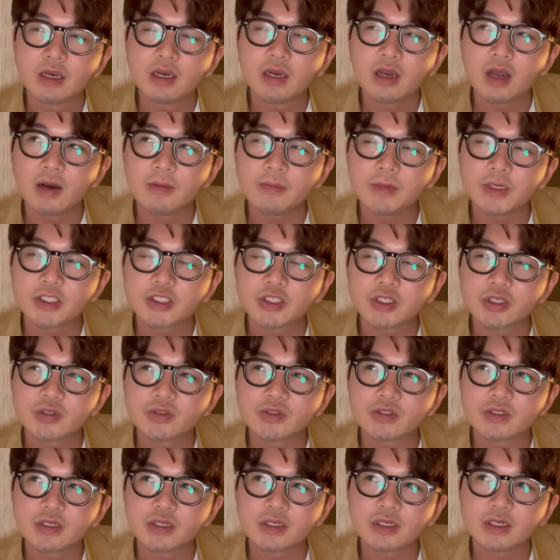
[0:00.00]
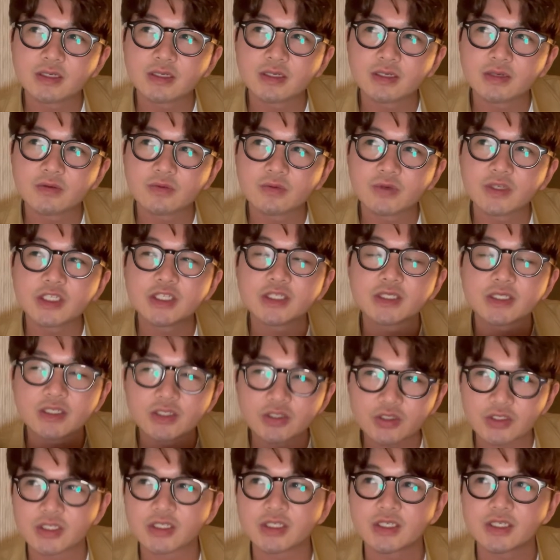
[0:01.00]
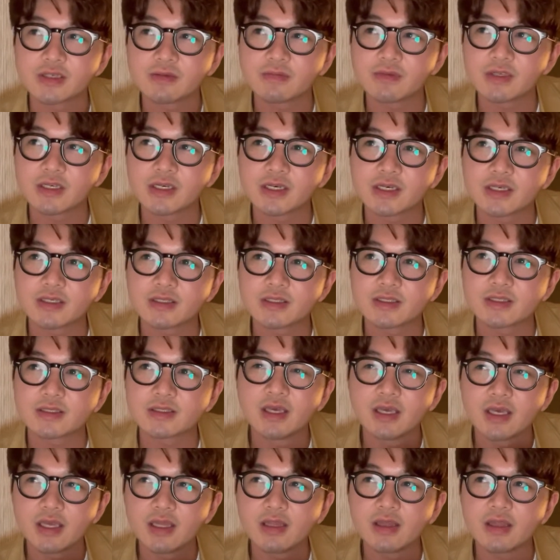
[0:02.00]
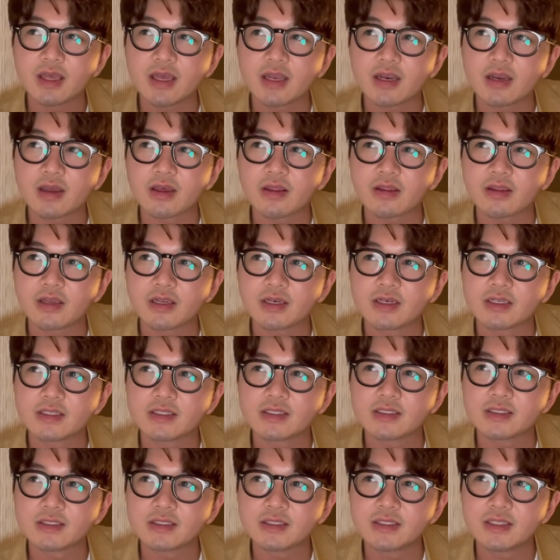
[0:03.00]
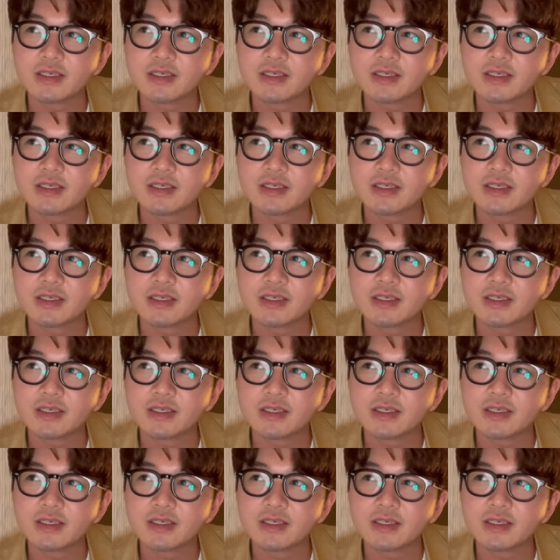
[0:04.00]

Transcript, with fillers: not much goes on, which is interesting because in that nothingness,